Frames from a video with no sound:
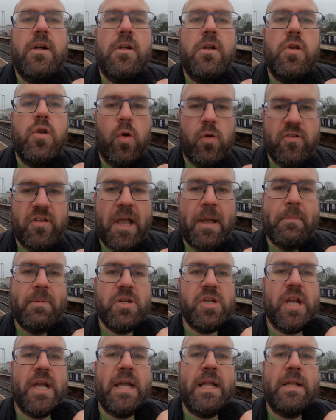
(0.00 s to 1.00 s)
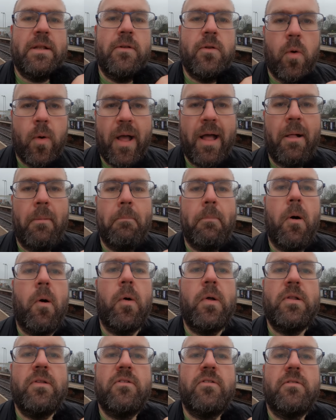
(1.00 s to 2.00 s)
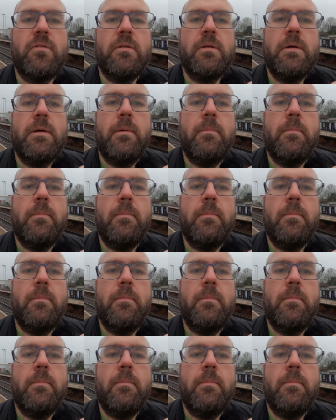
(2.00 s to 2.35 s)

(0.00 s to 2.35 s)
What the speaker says: No ticket machine, no help points.